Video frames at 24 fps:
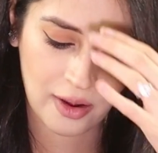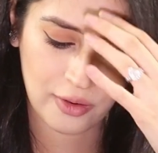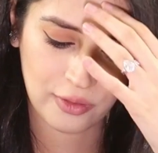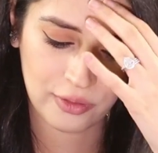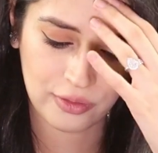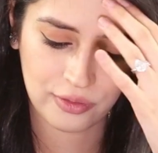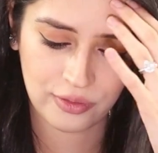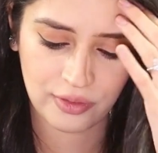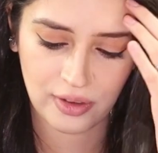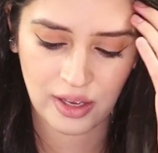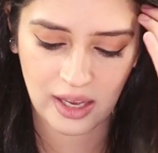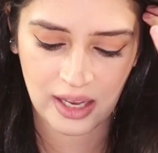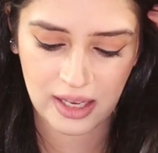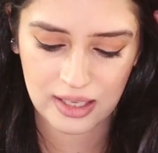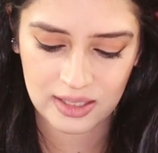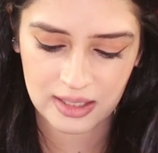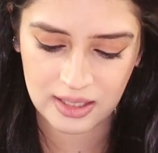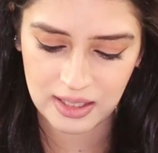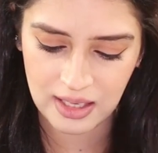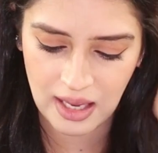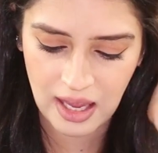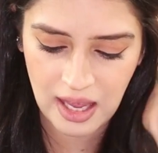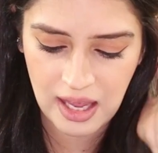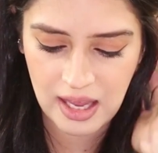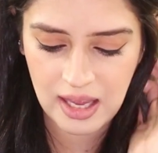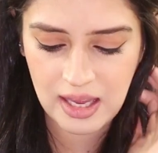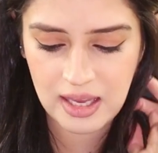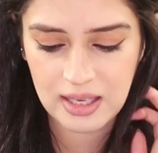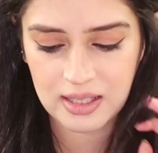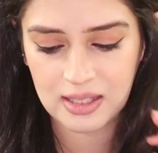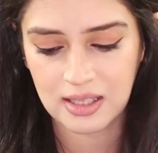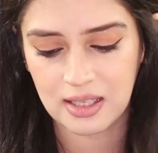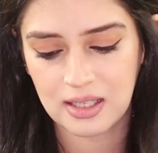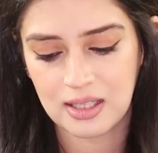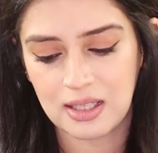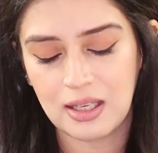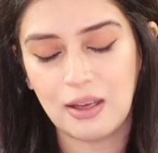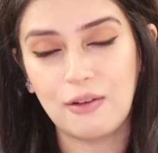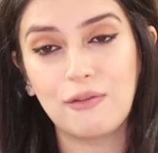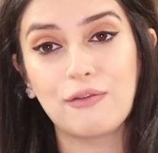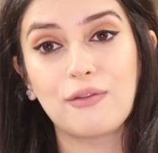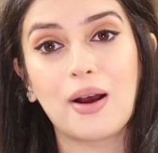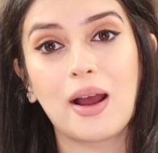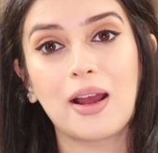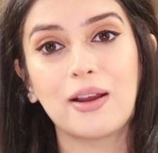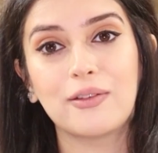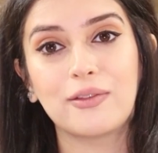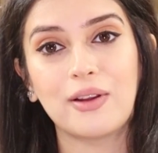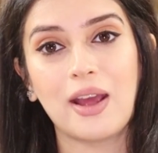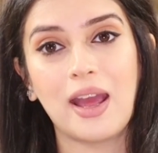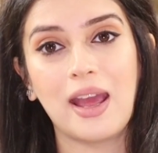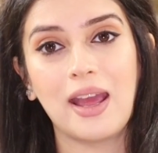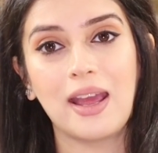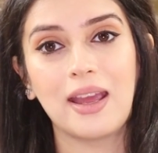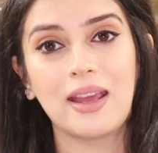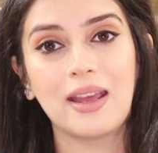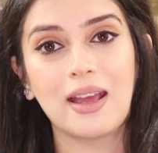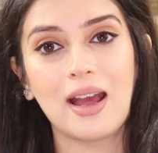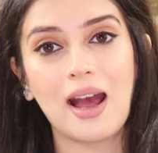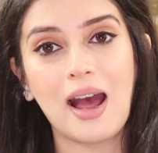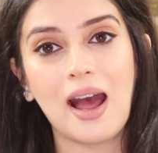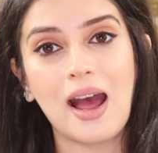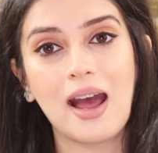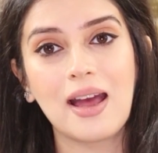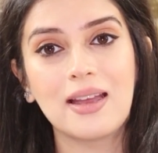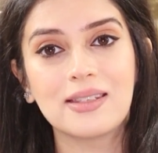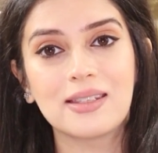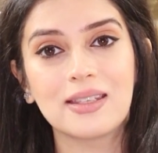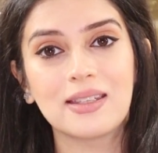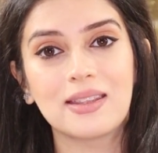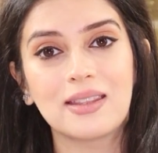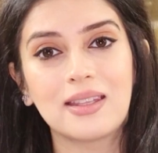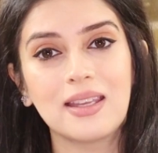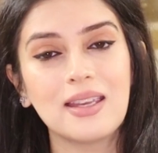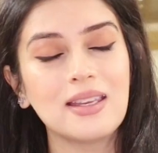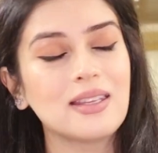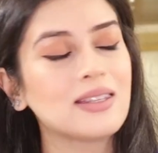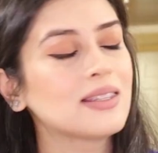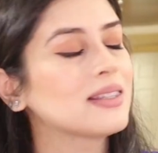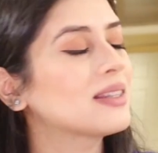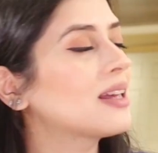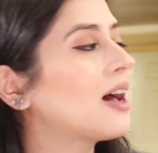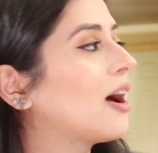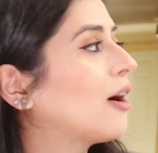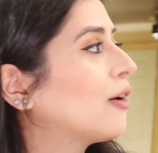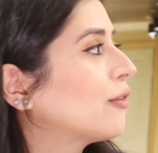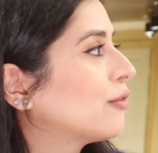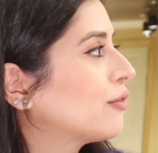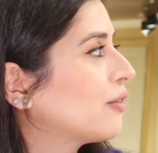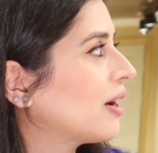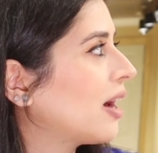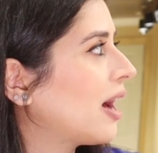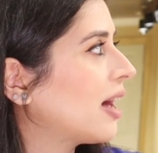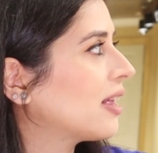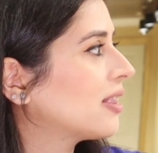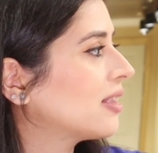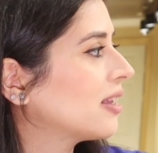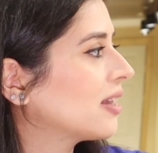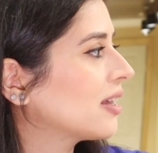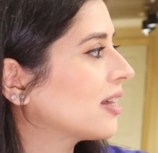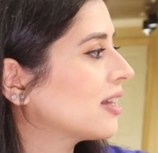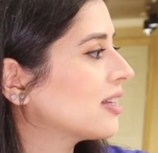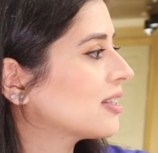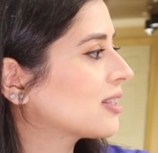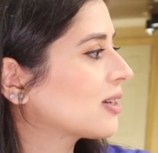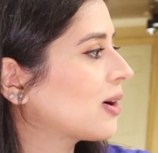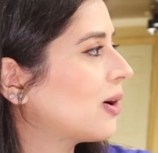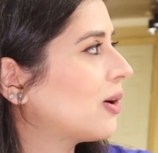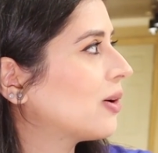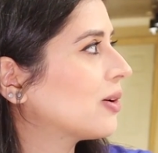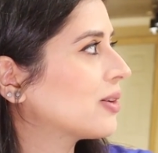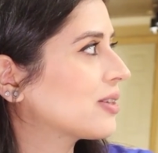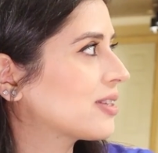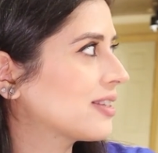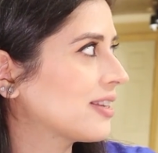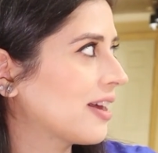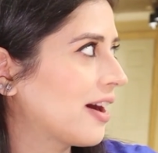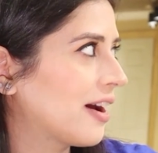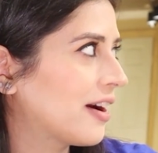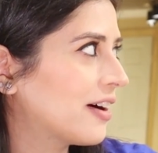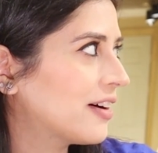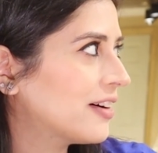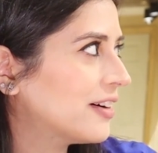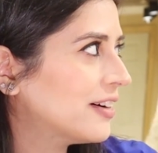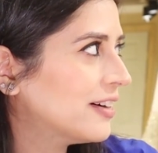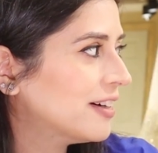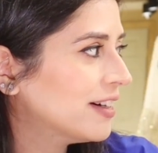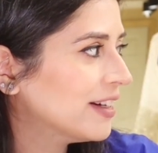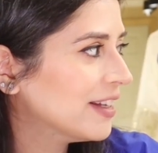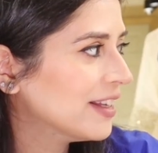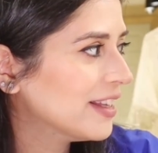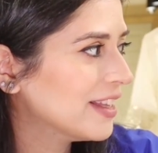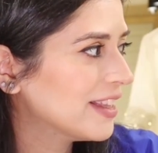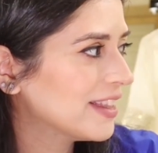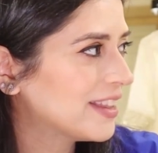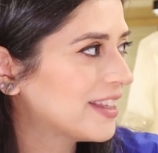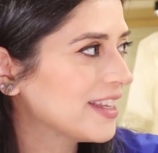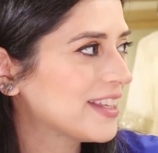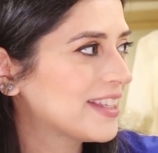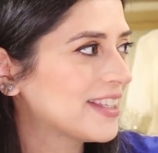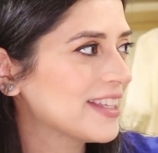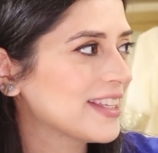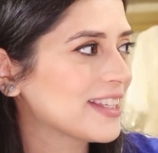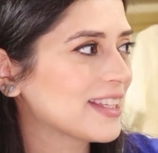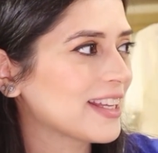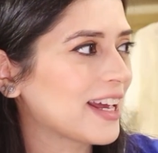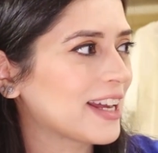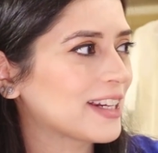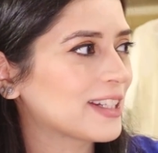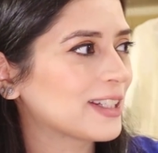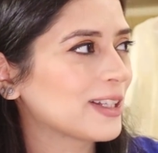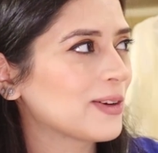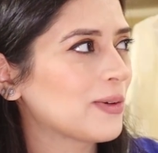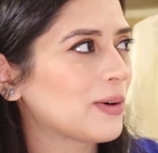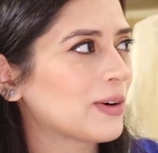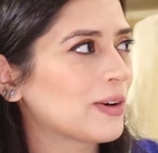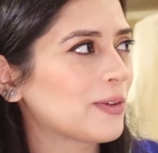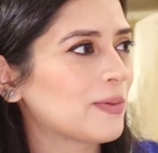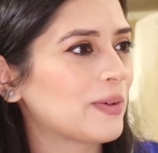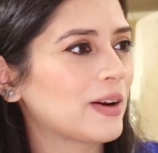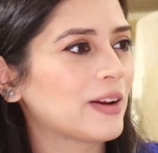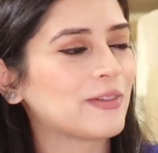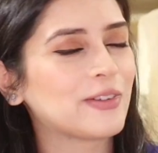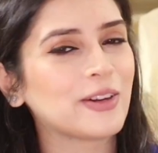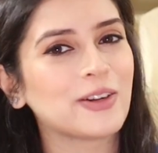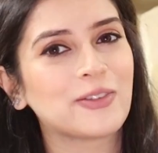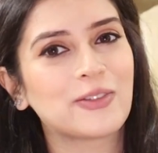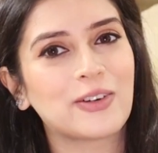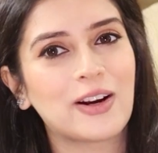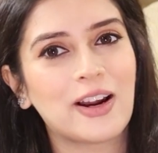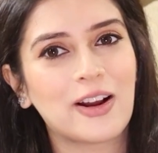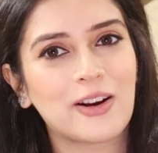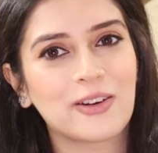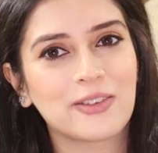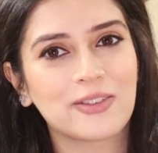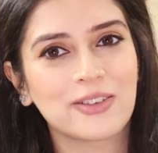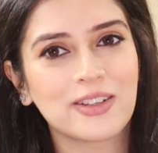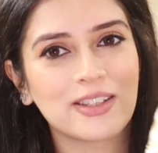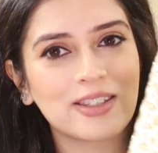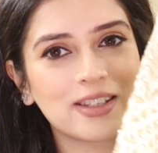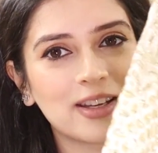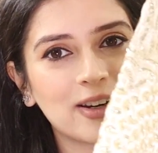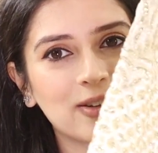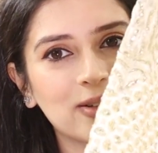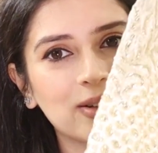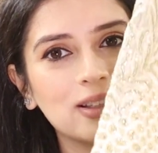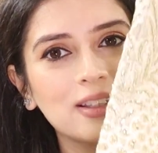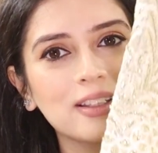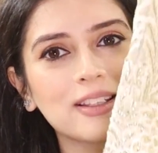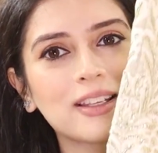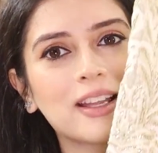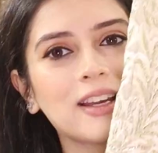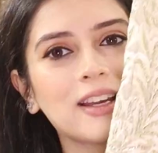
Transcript: outfit is D5A and this outfit I think is called Sahar. This is actually one of my favorite outfits. I really